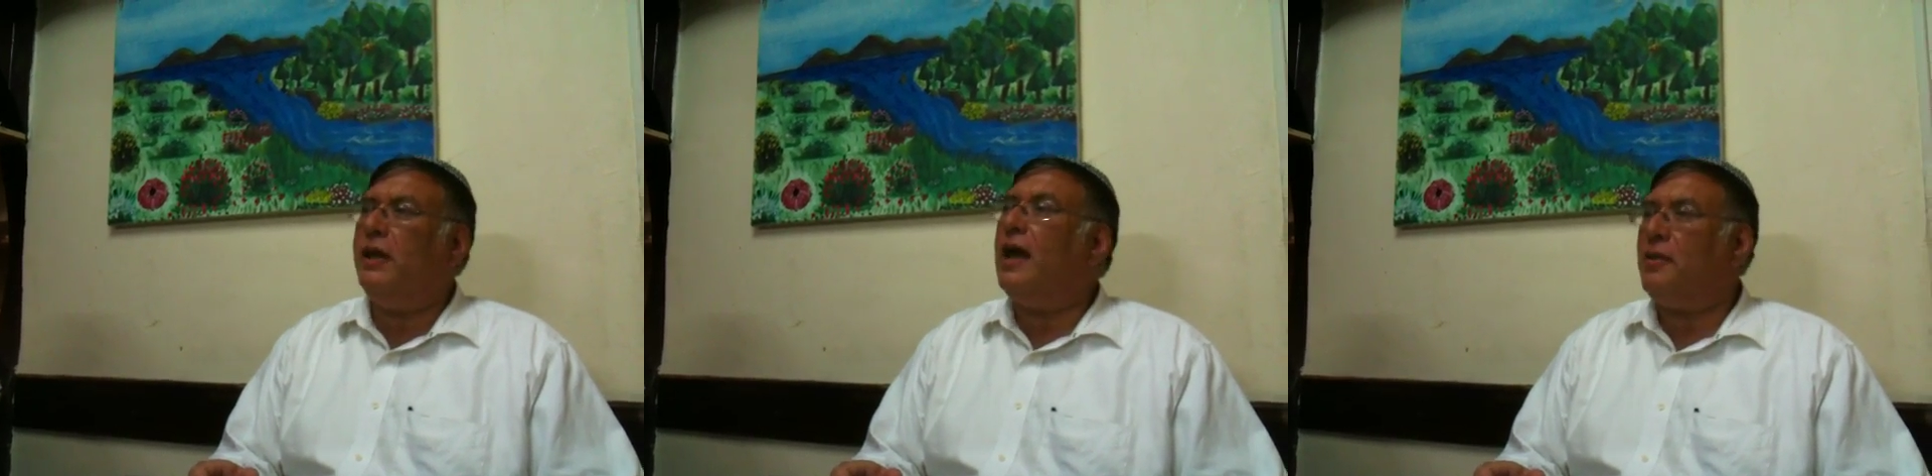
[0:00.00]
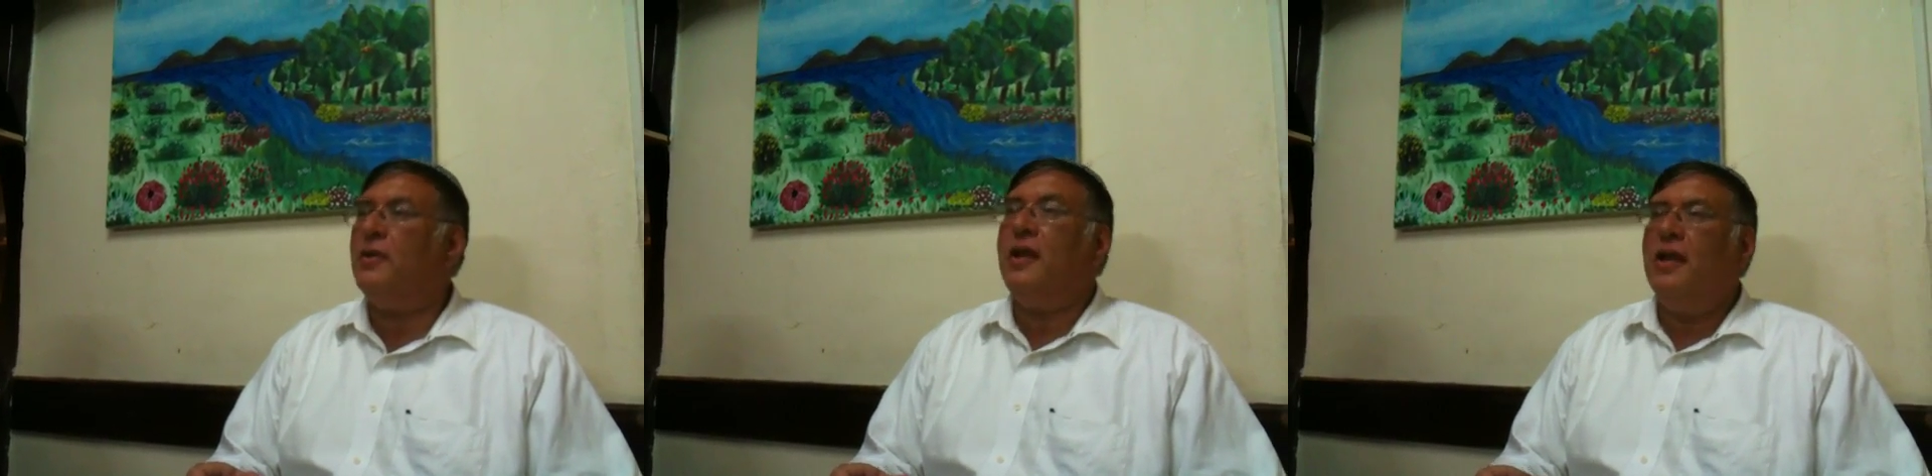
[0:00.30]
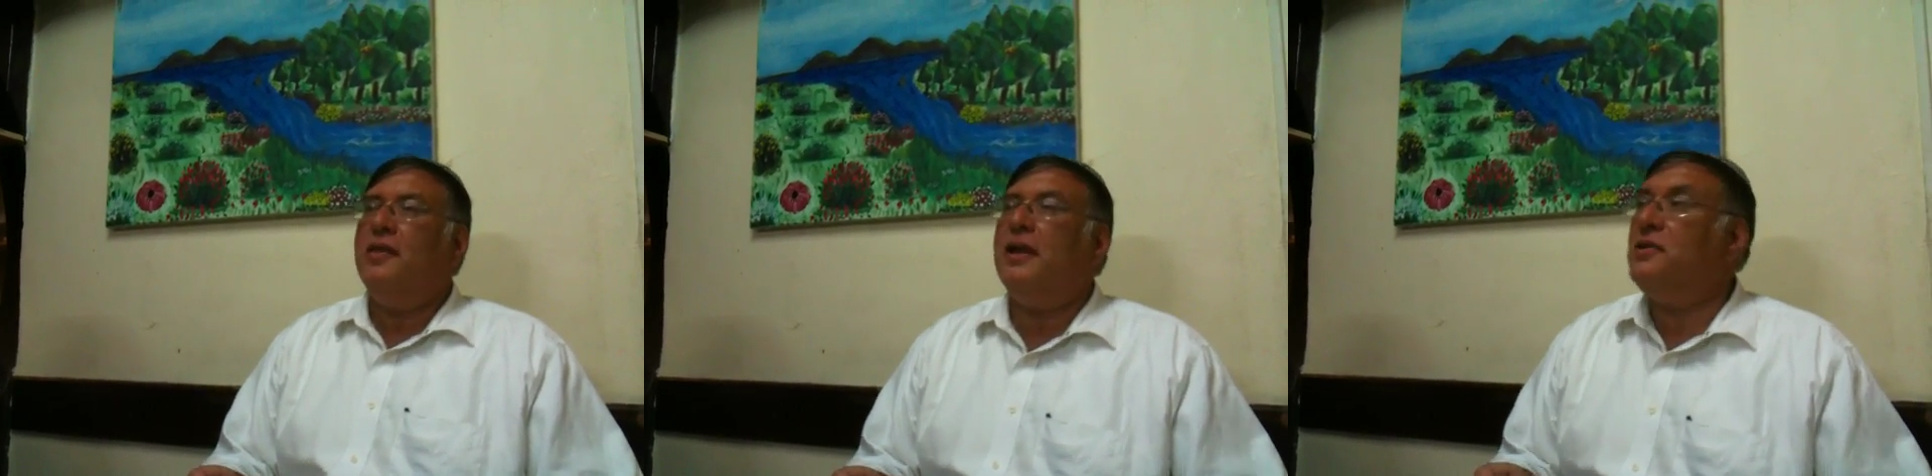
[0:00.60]
gathered.
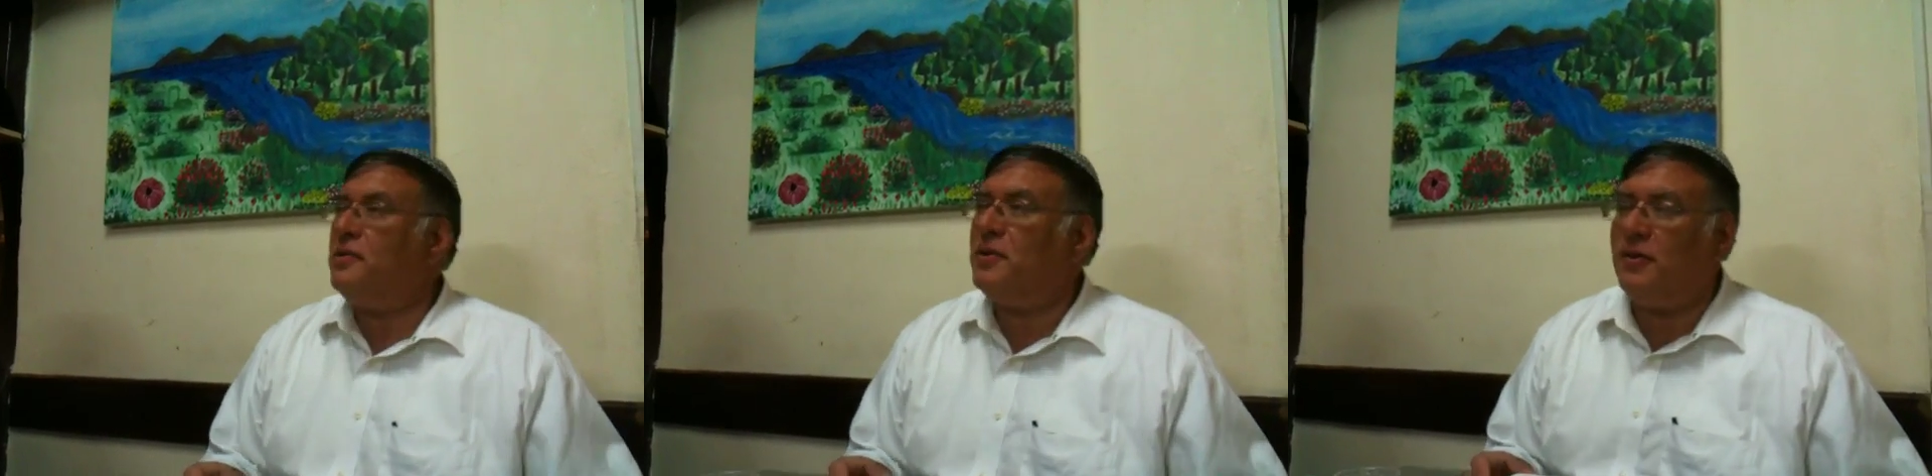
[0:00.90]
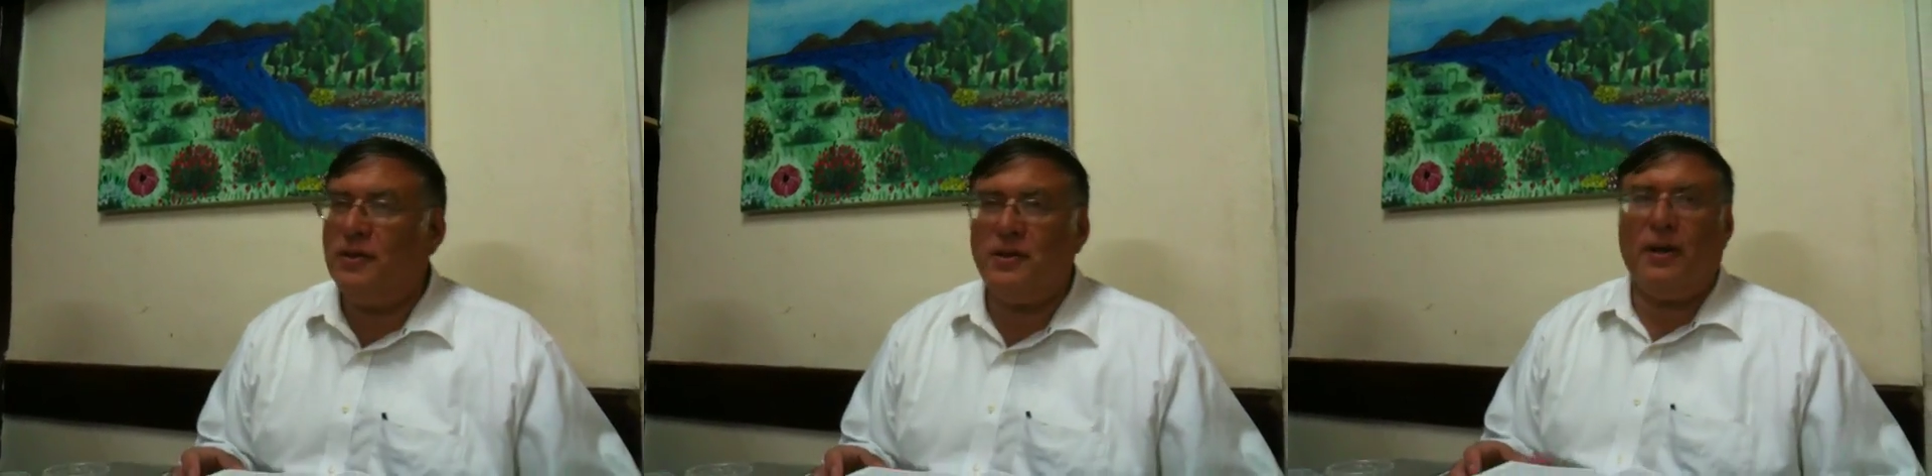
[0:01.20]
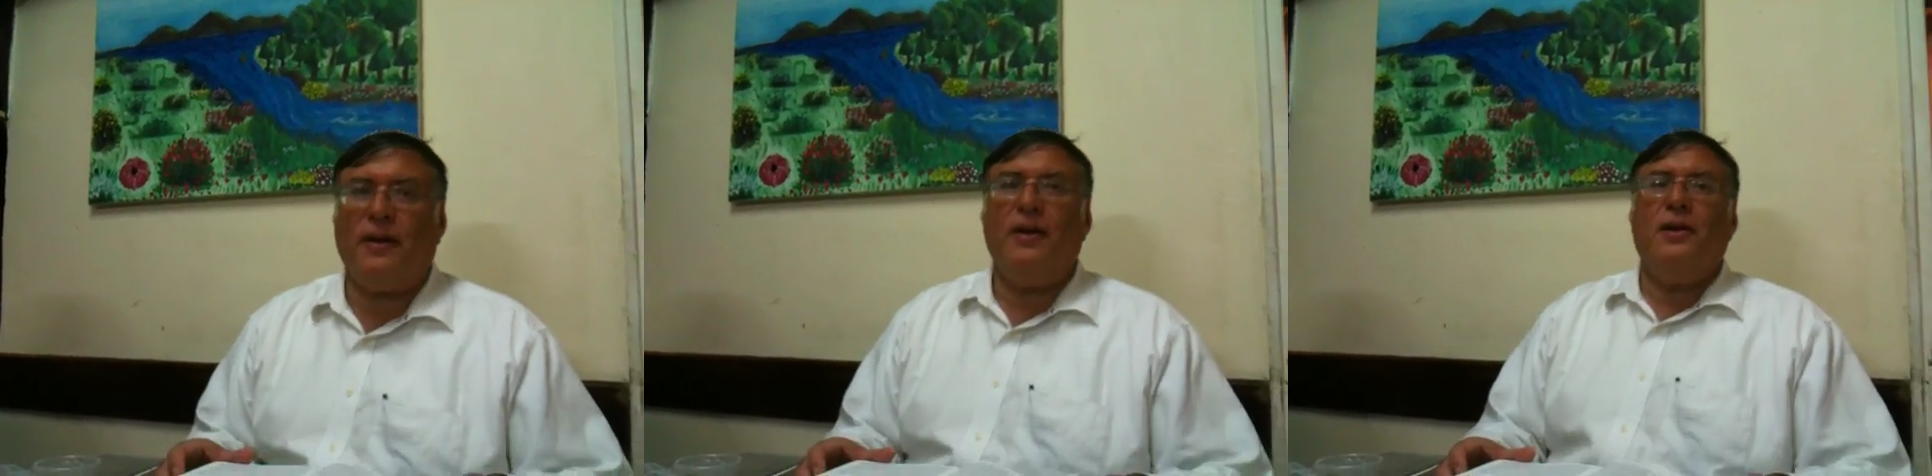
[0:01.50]
Thank you so much for listening.
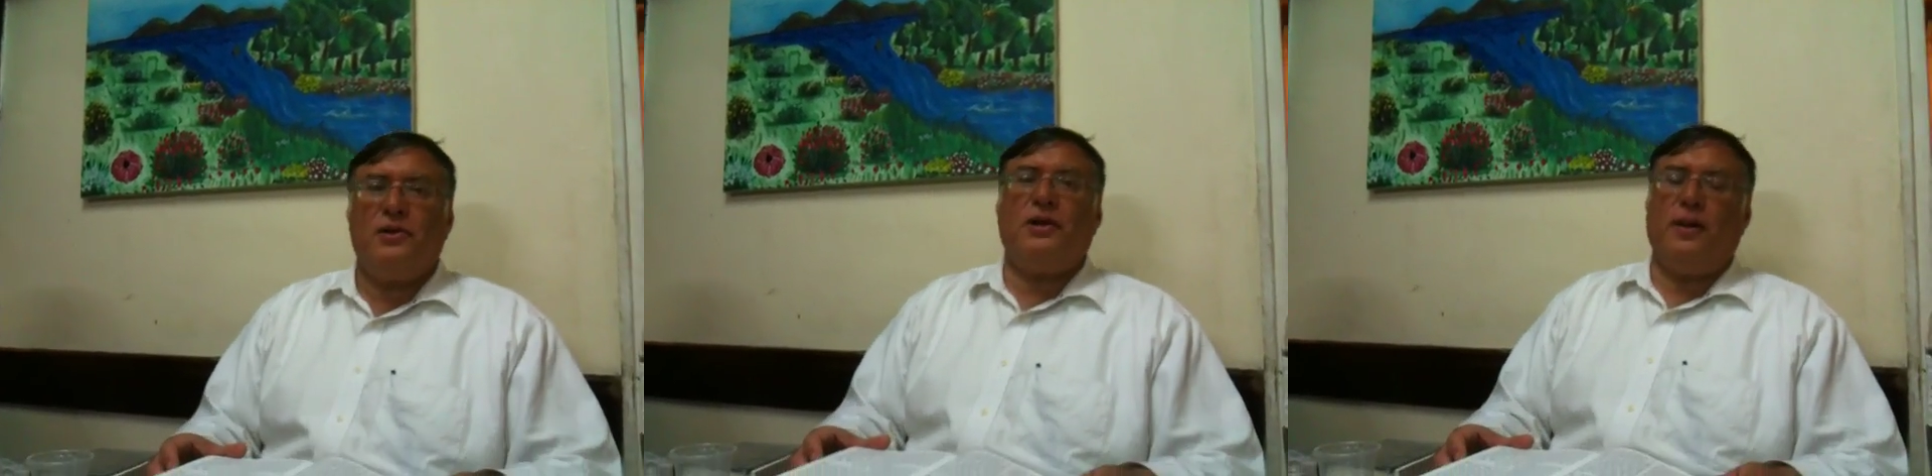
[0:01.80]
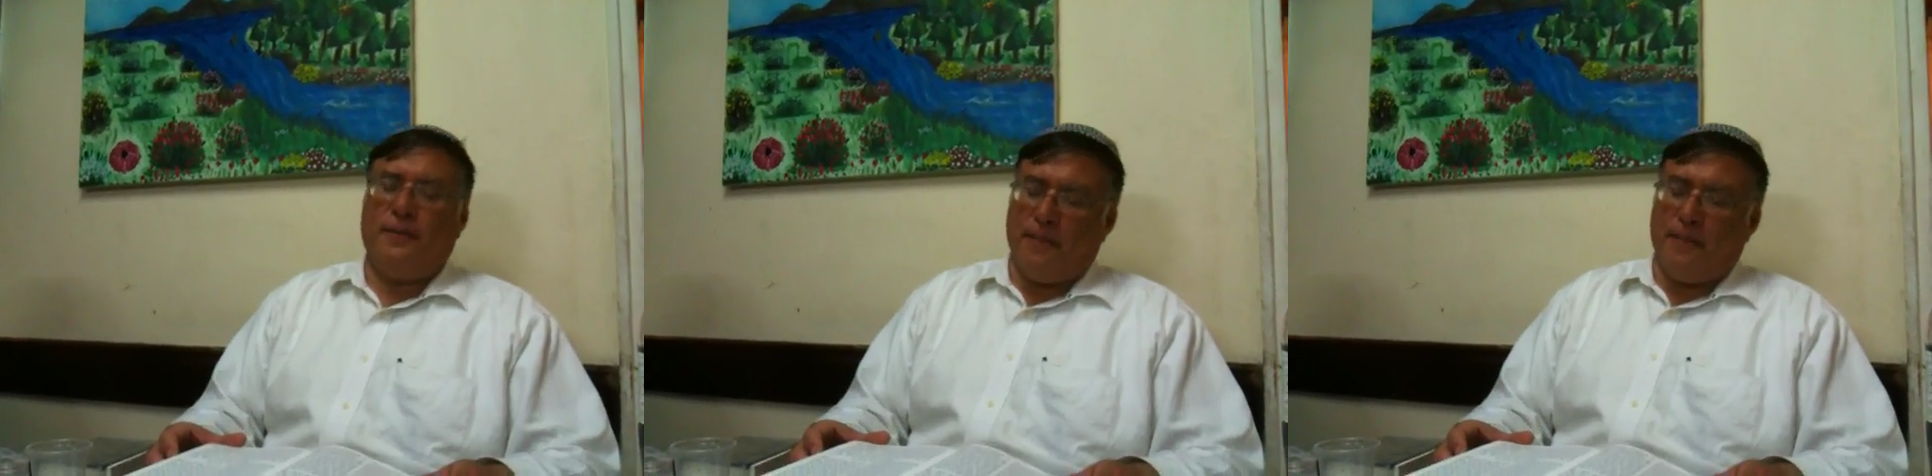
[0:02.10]
Shalom.